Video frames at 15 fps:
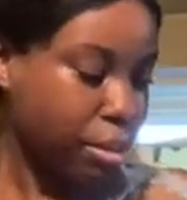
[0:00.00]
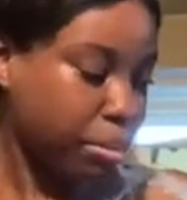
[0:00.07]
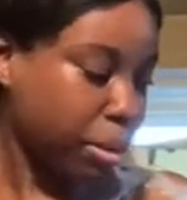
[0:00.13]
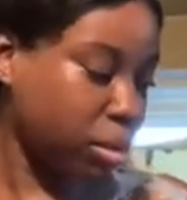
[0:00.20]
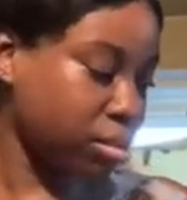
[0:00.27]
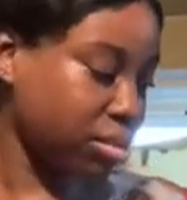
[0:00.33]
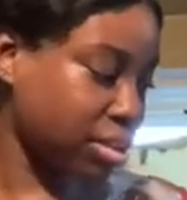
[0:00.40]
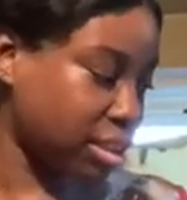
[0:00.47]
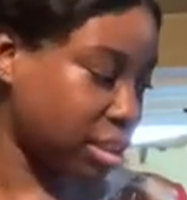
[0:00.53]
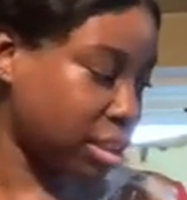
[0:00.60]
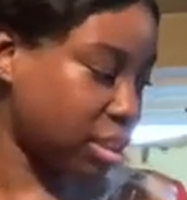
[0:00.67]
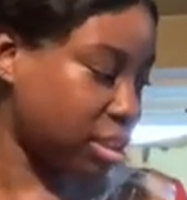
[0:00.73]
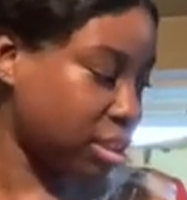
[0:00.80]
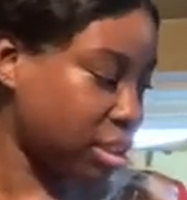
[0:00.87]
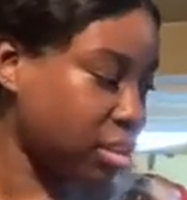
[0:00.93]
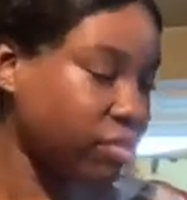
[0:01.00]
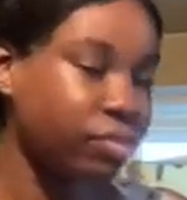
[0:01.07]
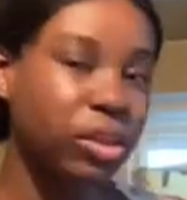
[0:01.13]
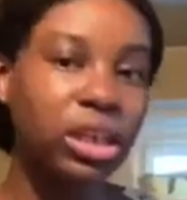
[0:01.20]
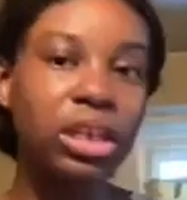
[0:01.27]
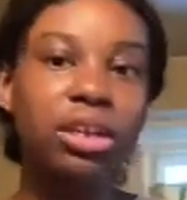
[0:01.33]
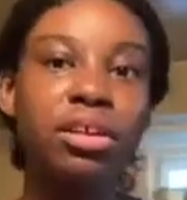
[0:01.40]
post these
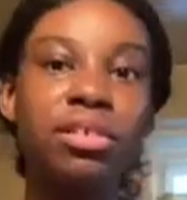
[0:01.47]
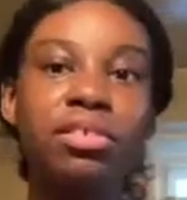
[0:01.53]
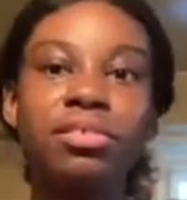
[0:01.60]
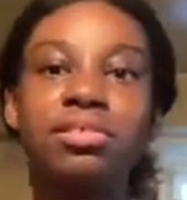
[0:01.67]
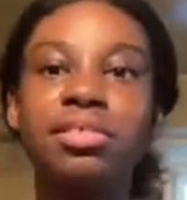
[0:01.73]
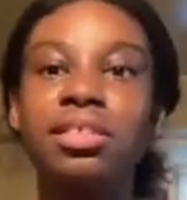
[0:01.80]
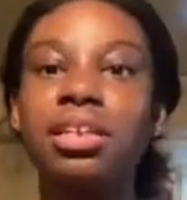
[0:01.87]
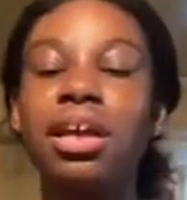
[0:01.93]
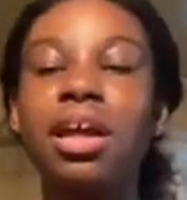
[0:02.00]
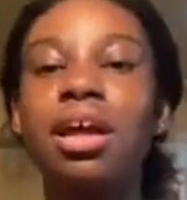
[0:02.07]
videos,